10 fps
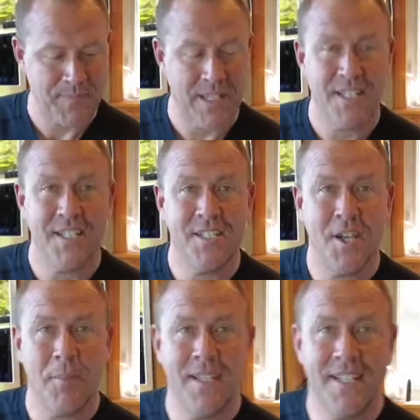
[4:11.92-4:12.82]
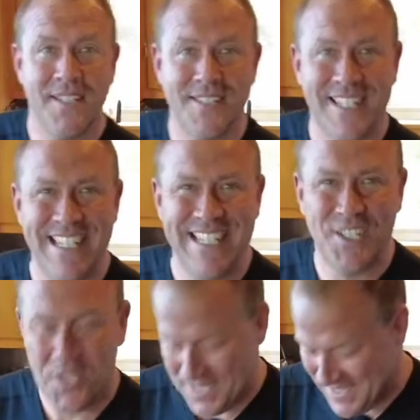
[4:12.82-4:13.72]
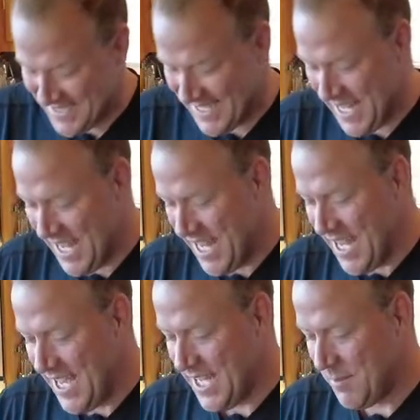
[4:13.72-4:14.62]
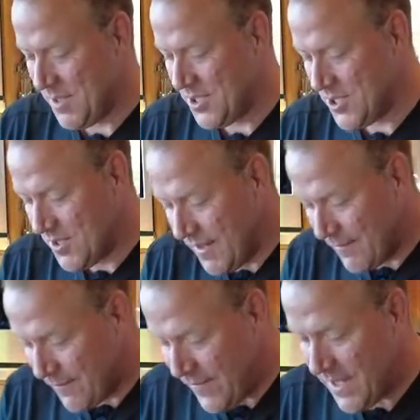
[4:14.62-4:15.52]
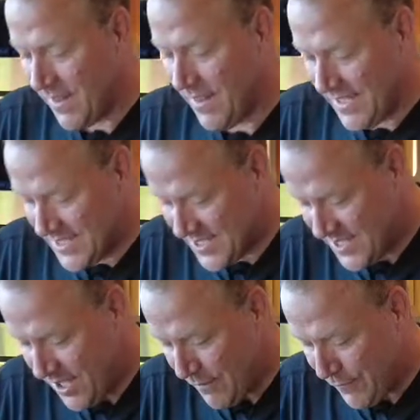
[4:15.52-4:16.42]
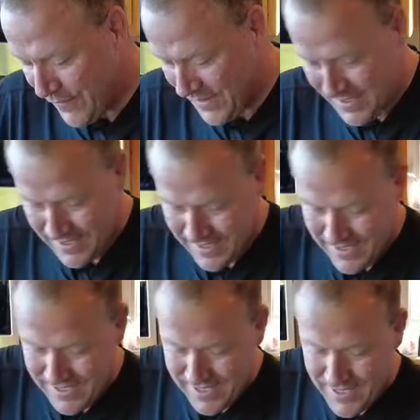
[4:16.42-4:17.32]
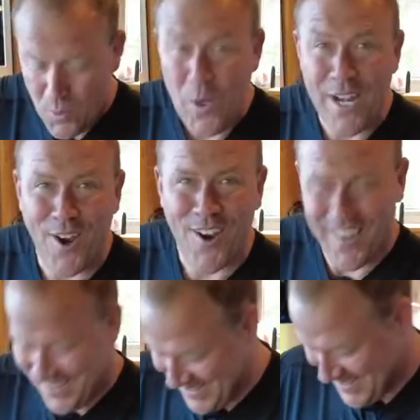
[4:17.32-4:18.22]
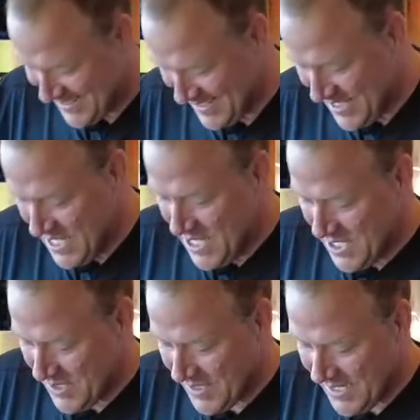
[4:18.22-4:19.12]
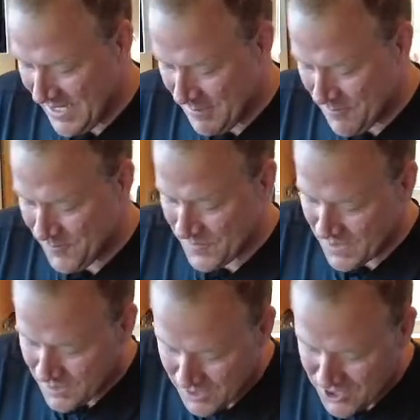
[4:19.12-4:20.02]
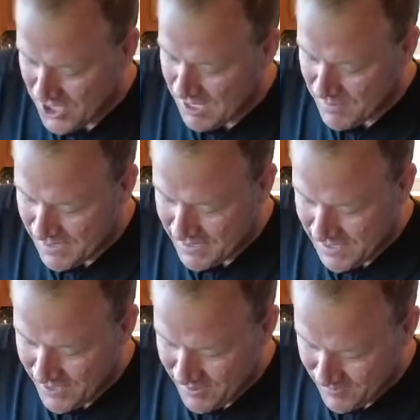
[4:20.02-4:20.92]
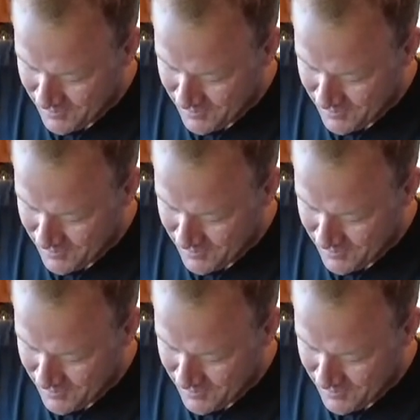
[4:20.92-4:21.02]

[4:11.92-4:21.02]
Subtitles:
yumminess, goodness, and I'm gonna just fill and stuff the wheeler, okay? I'll jam it in there.